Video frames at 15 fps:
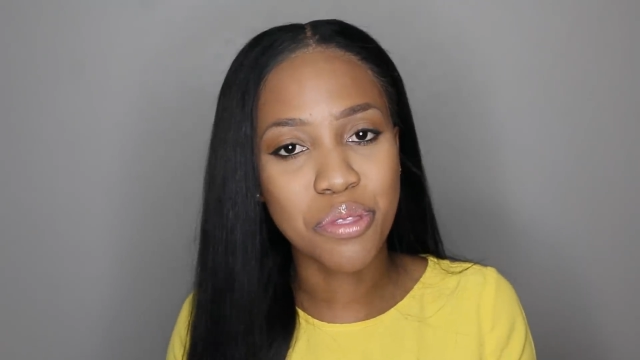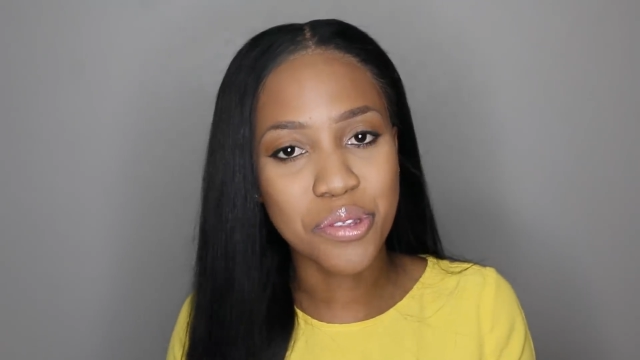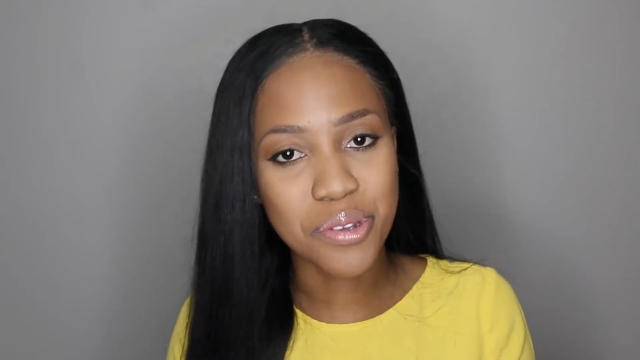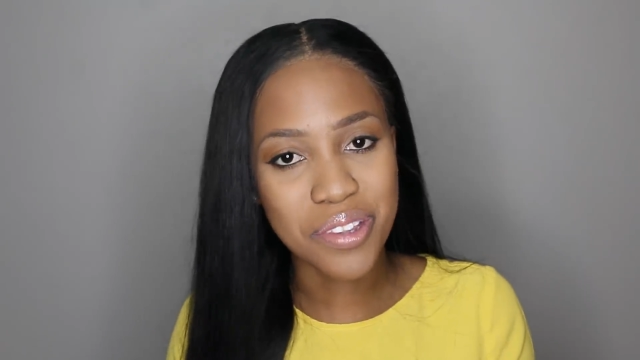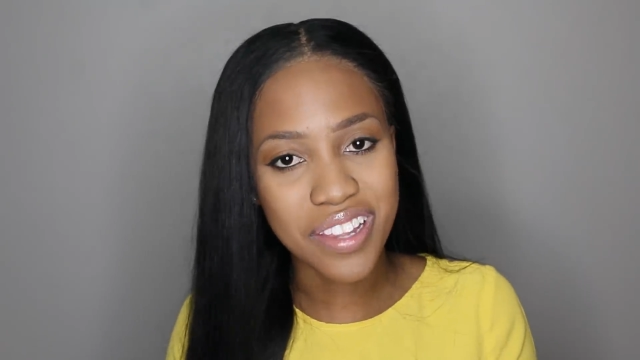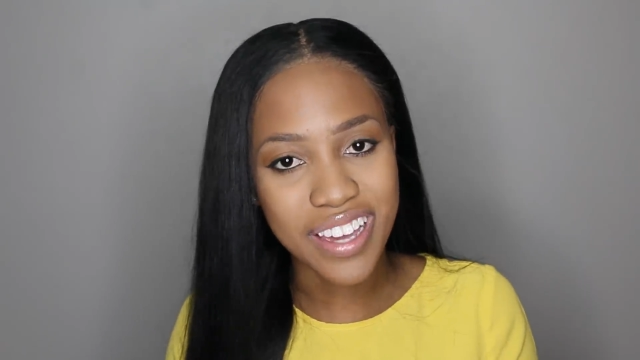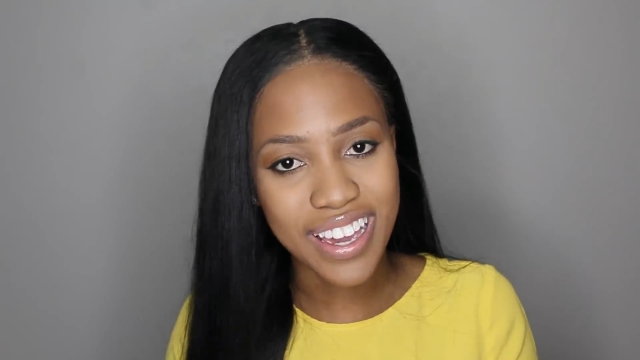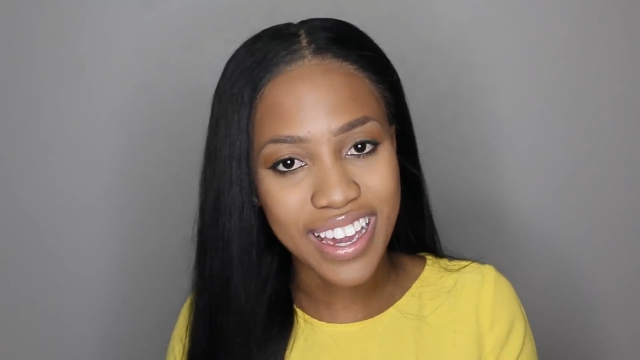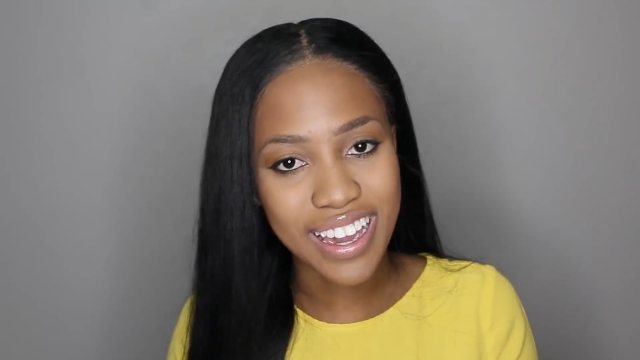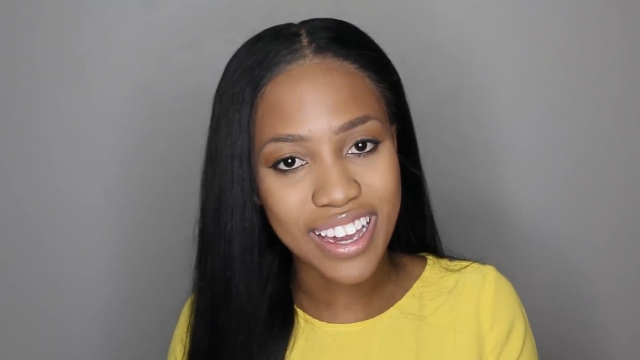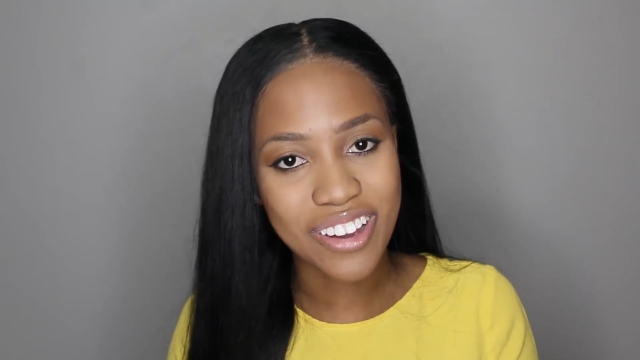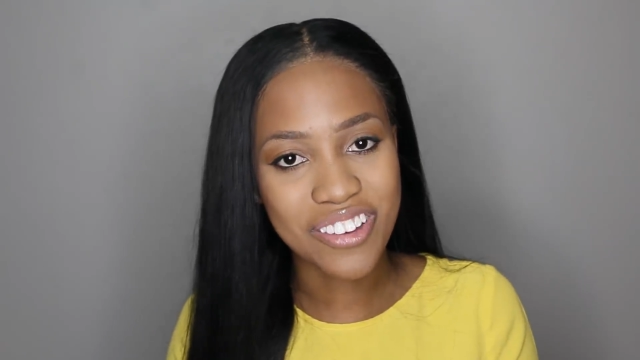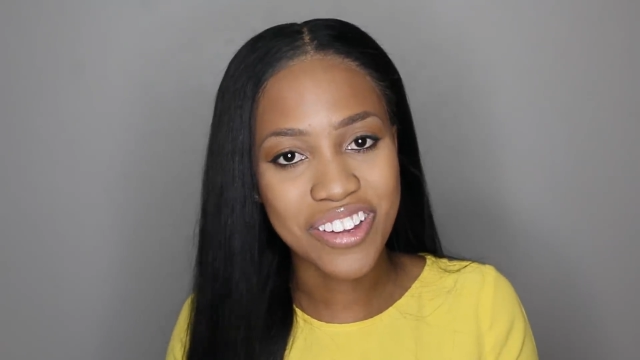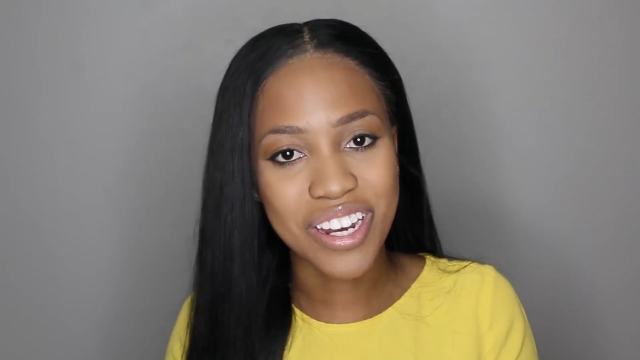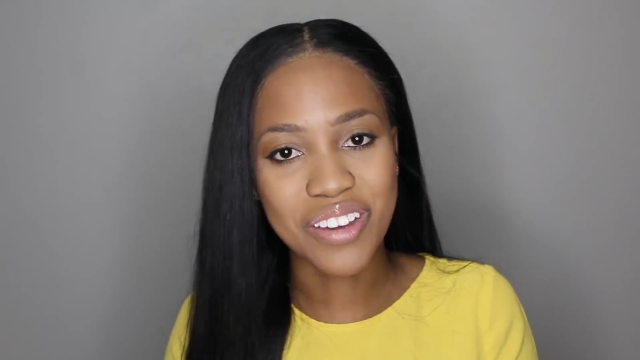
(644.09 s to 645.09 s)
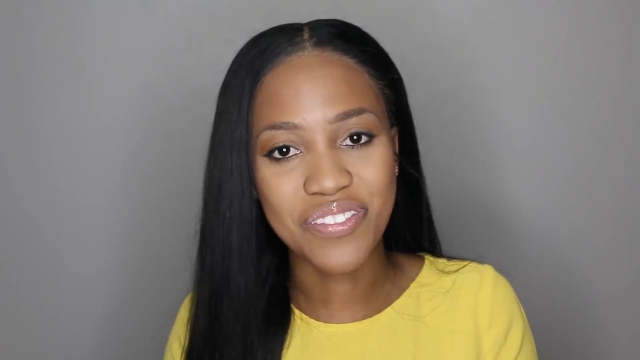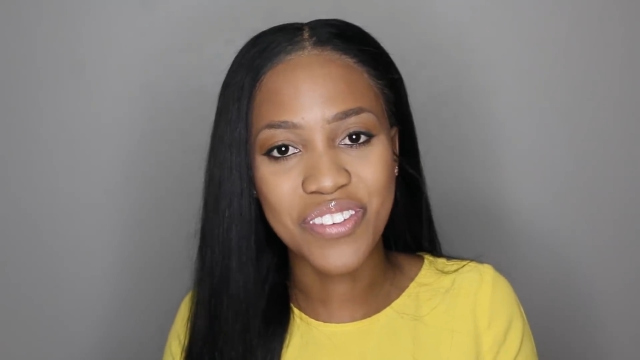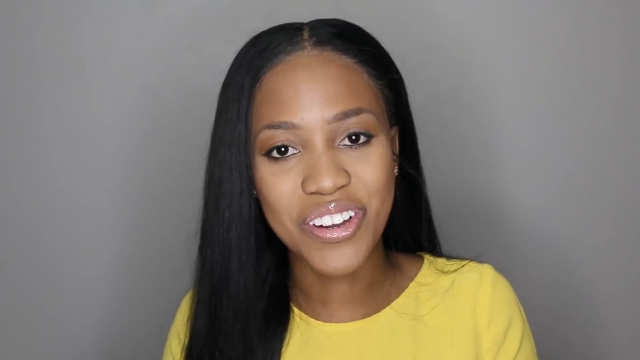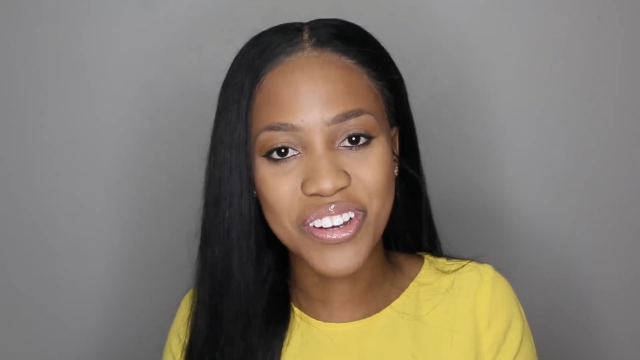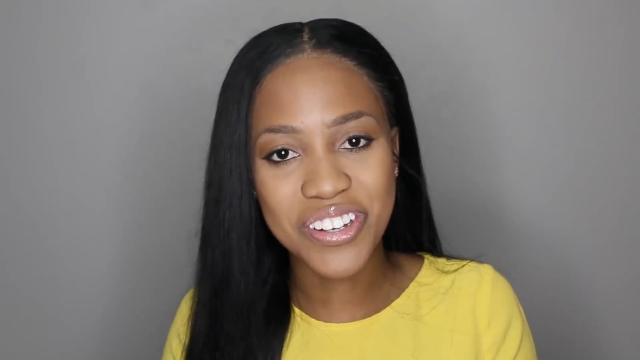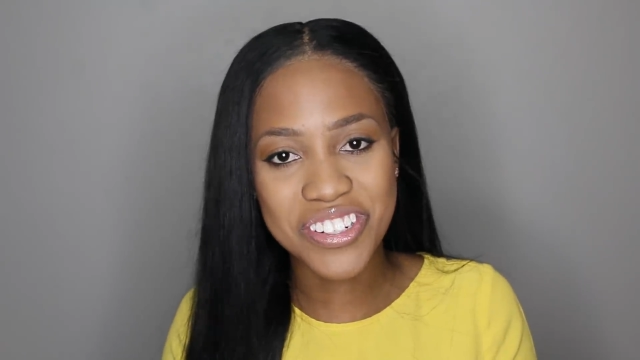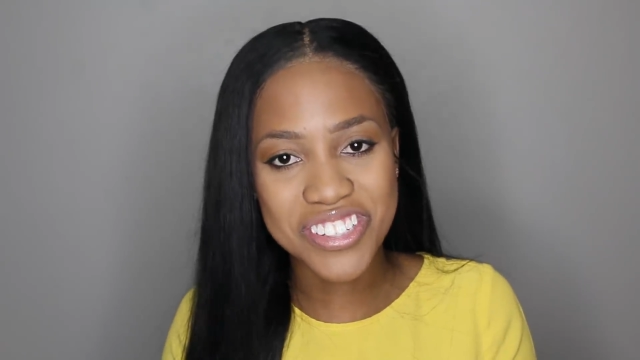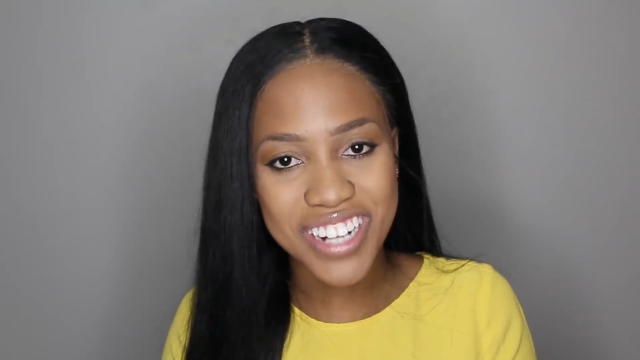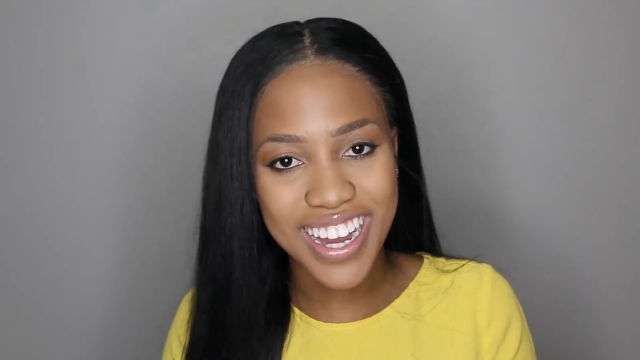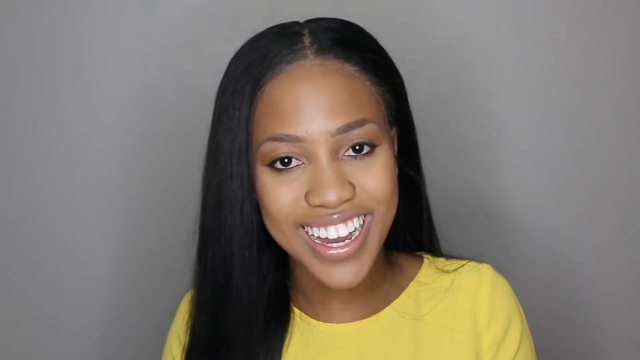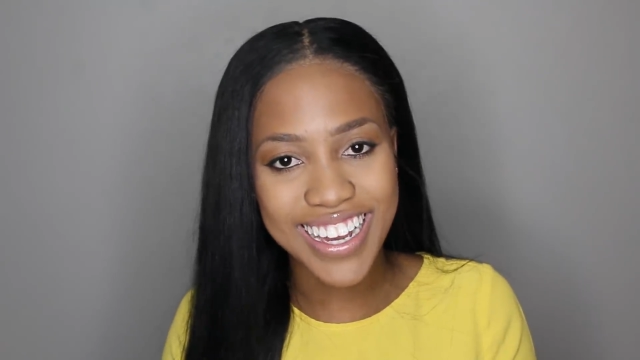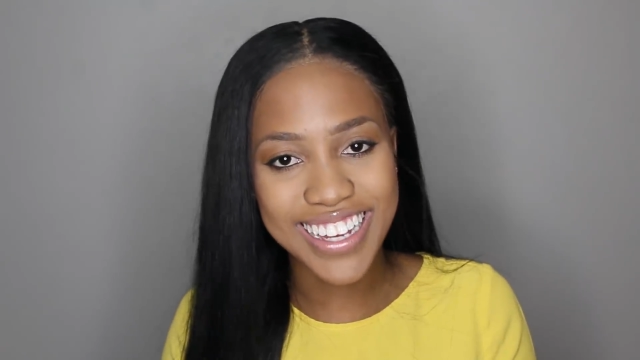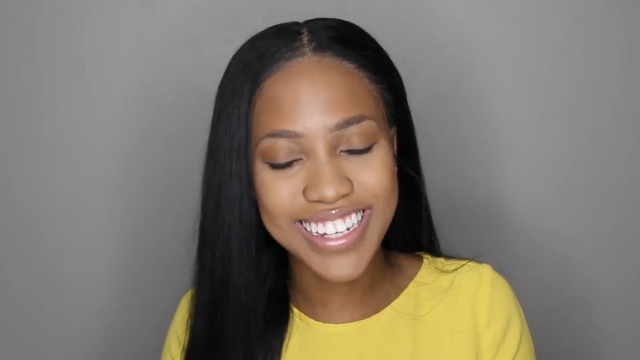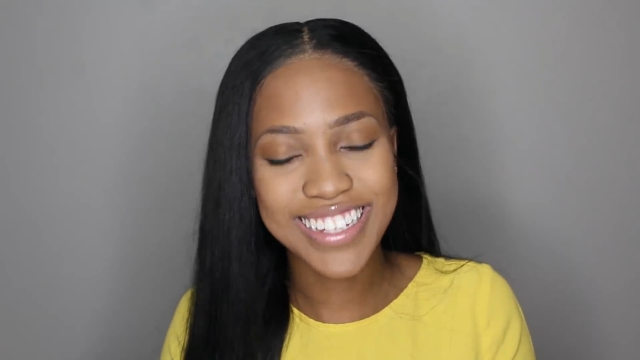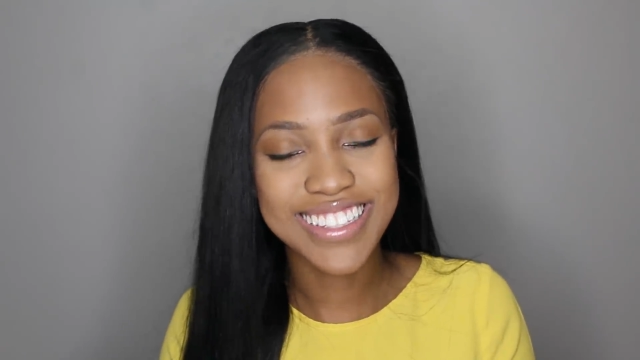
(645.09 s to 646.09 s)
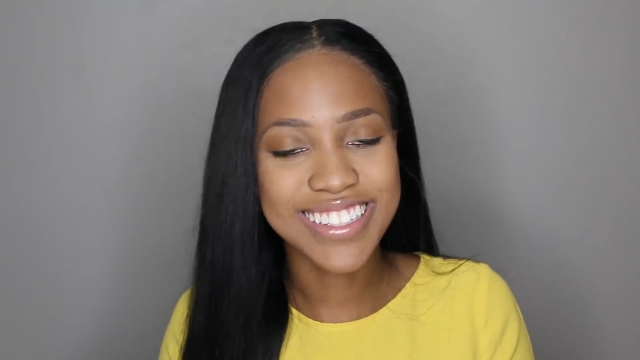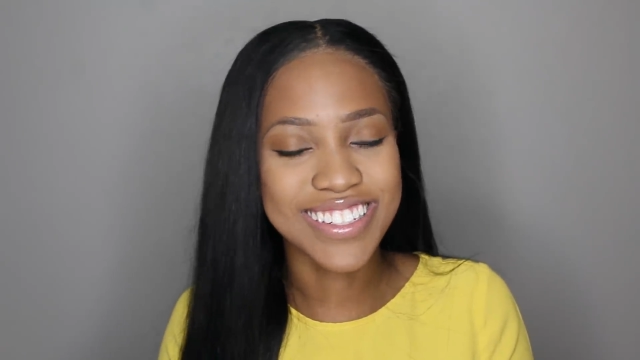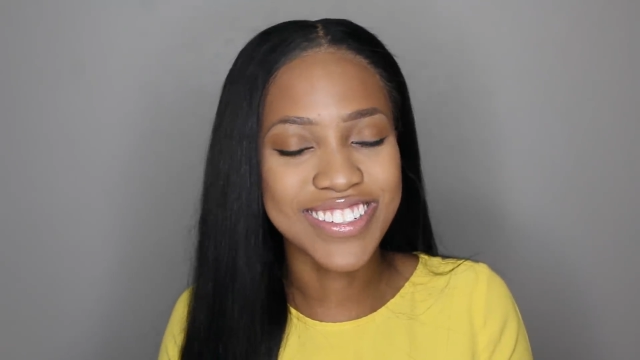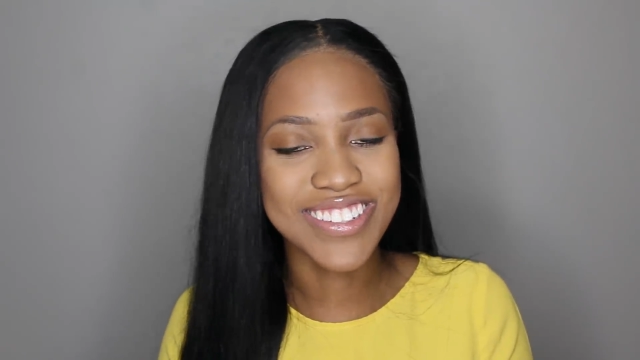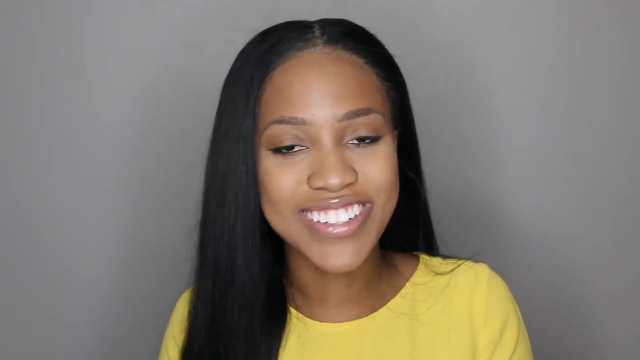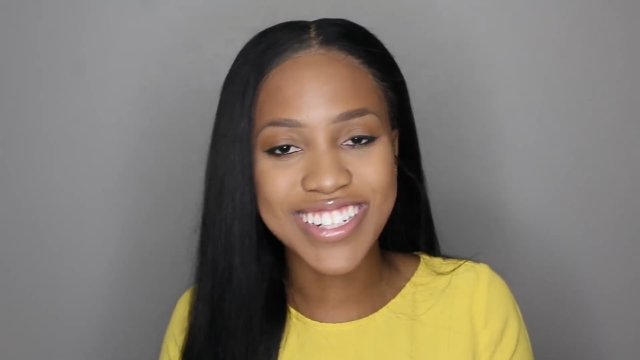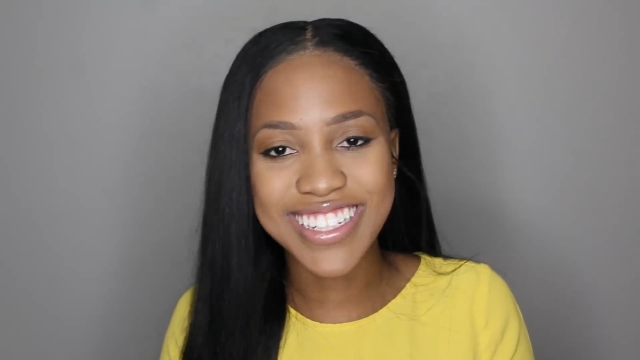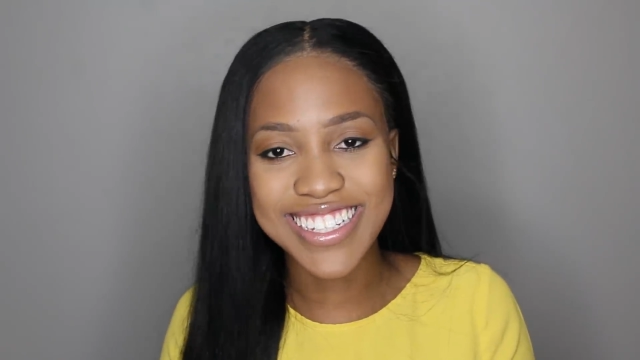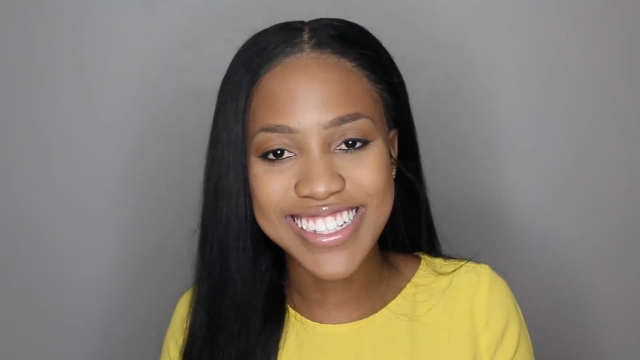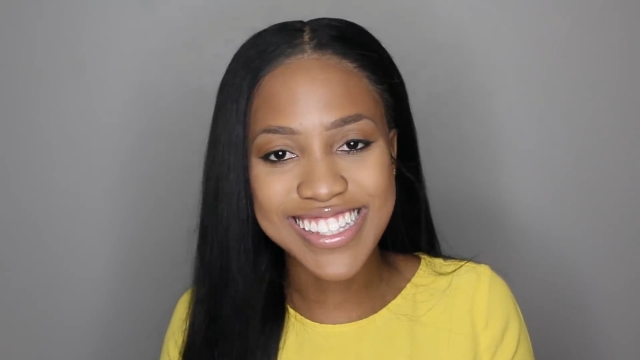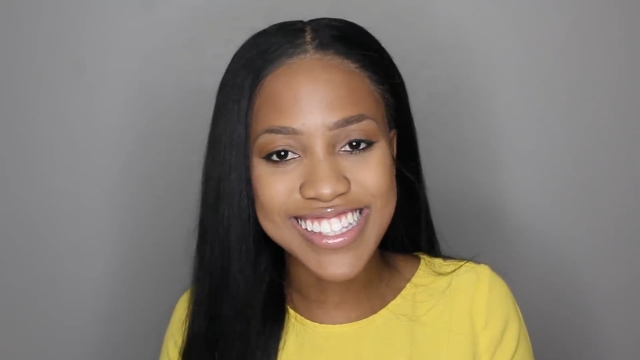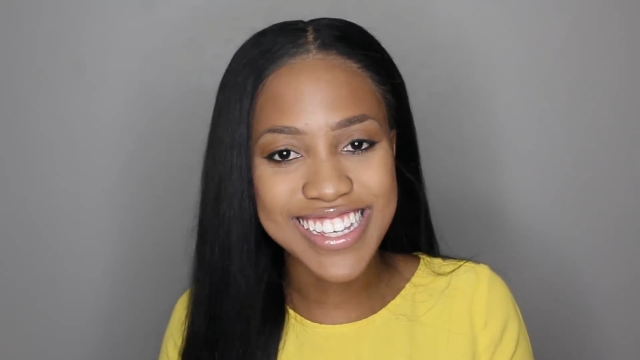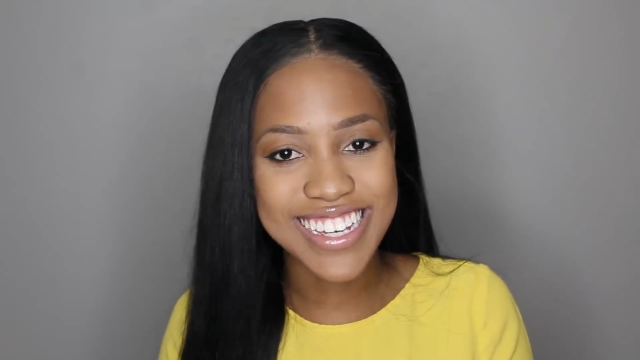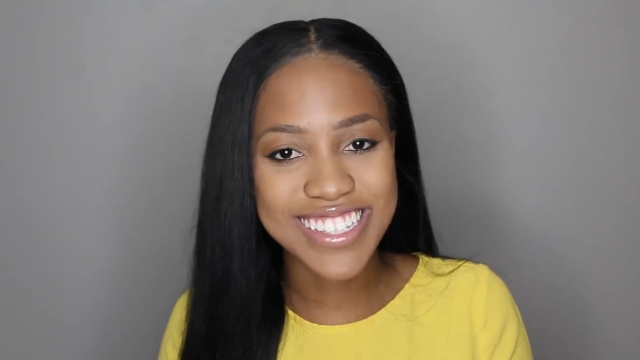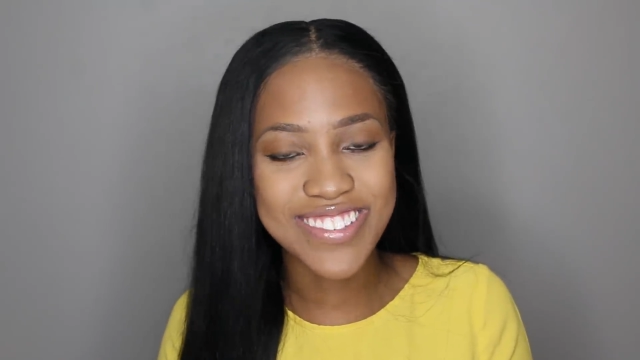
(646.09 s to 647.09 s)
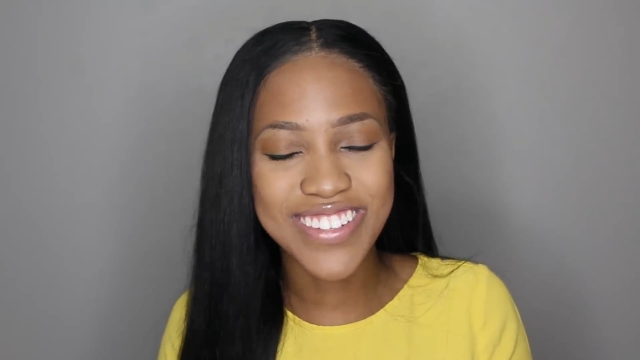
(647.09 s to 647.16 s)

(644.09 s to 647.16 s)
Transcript: through the hair when I blow dry it and all of these things.